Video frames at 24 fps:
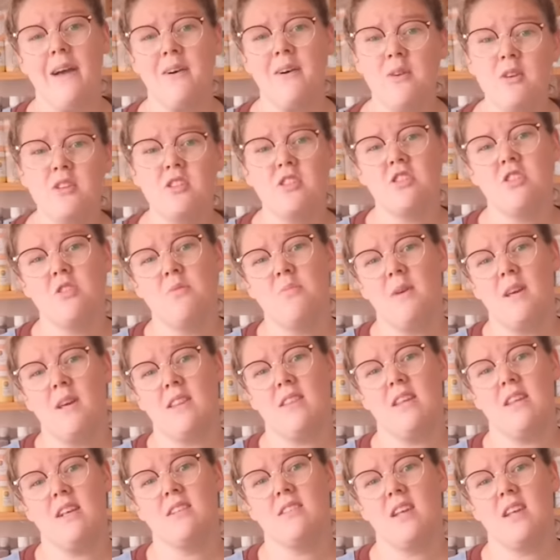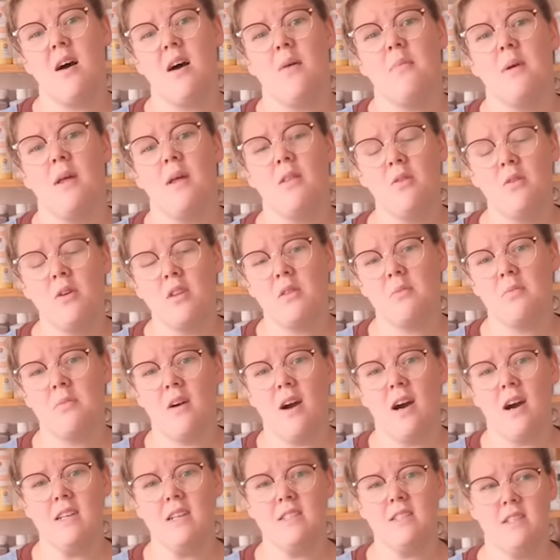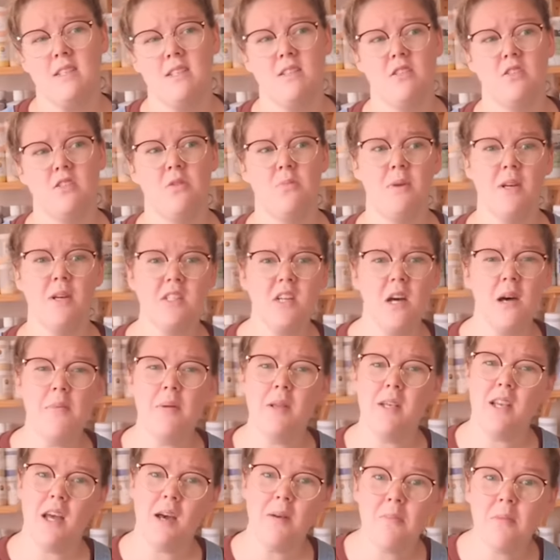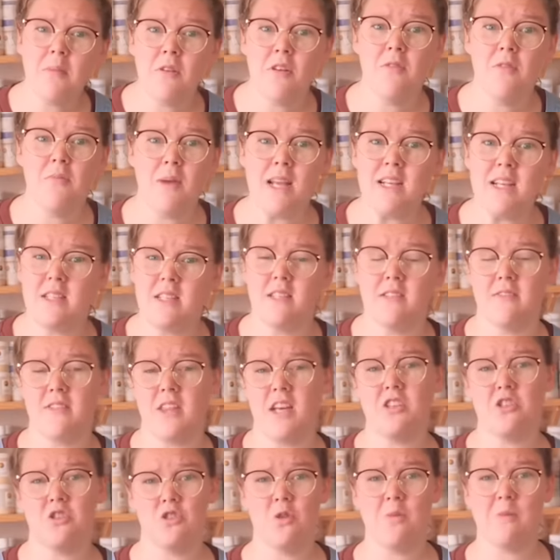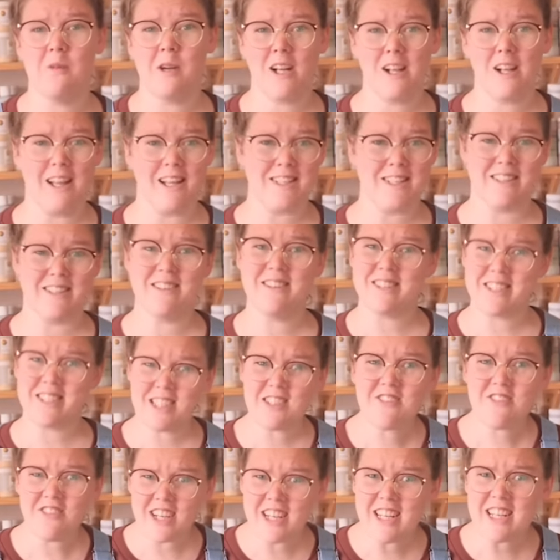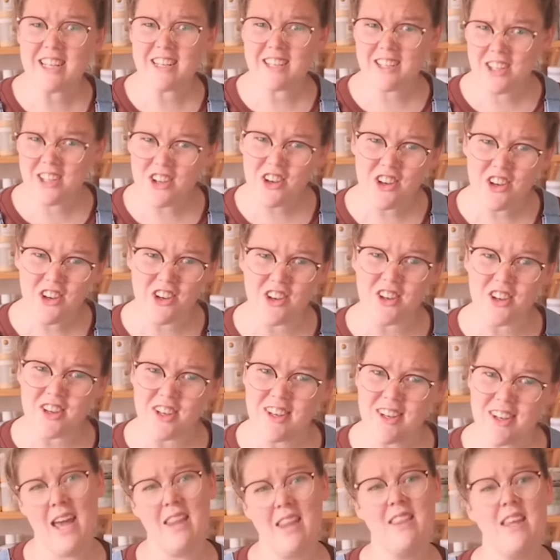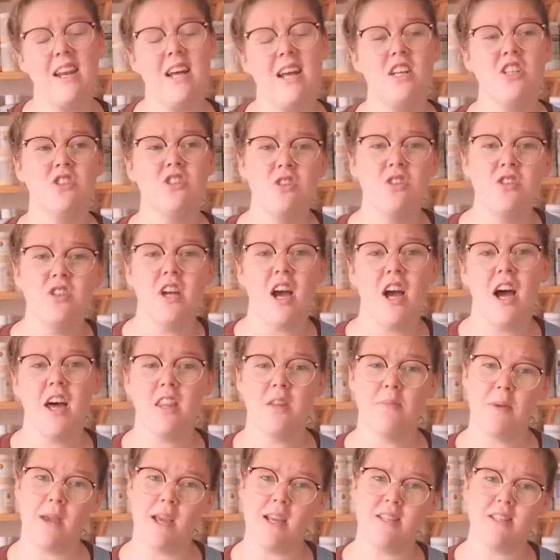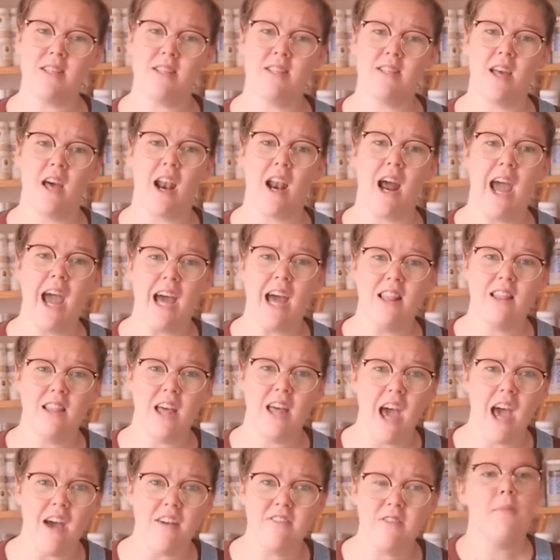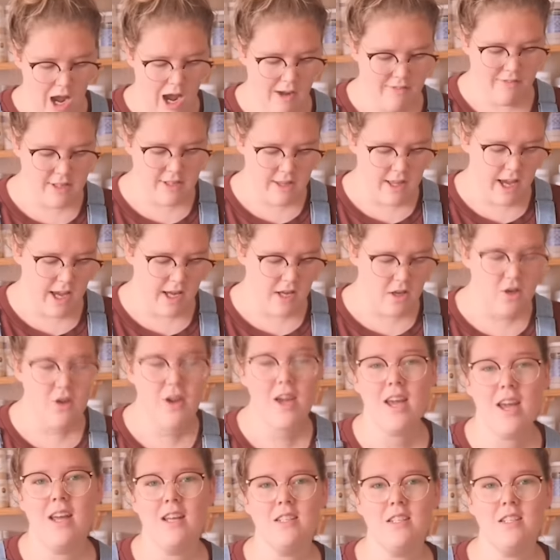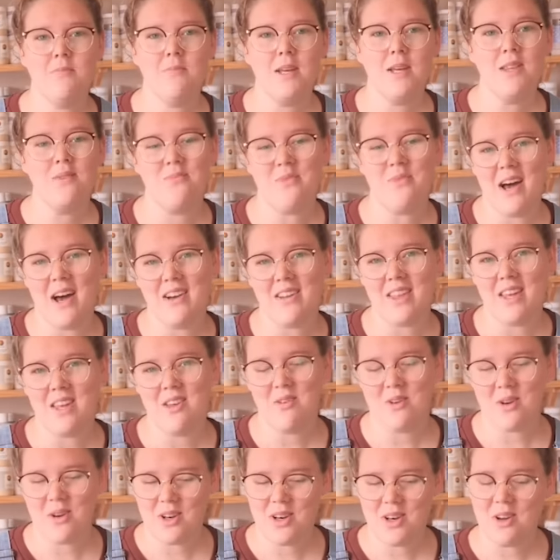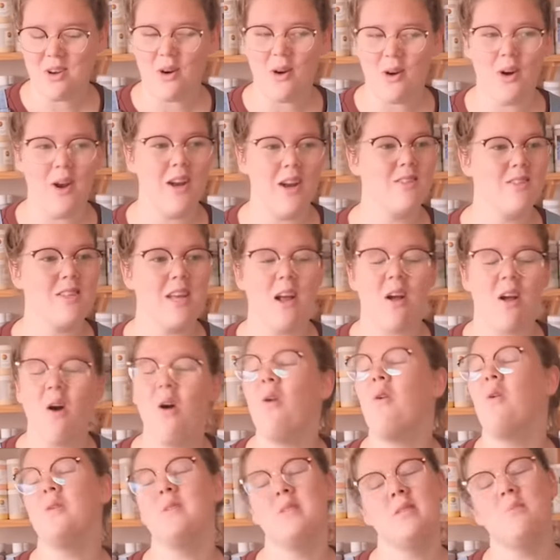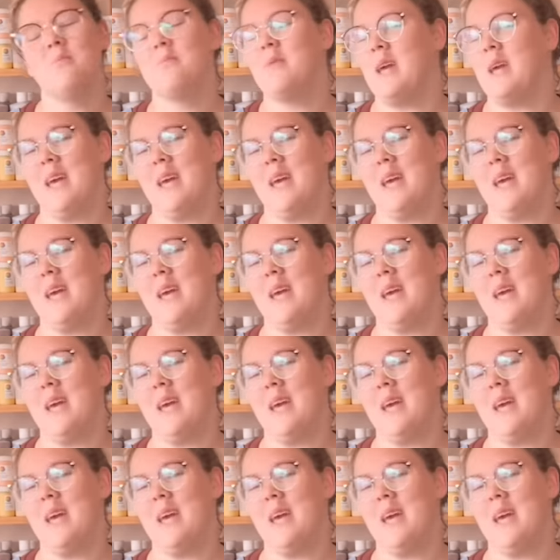I watched you pick things up and look at the prices. You picked up a number of pieces of that strawberry collection because it's freaking cute. And then I showed you other pieces that I had left. After that, you handed me the mug that you were gonna go and I was like, awesome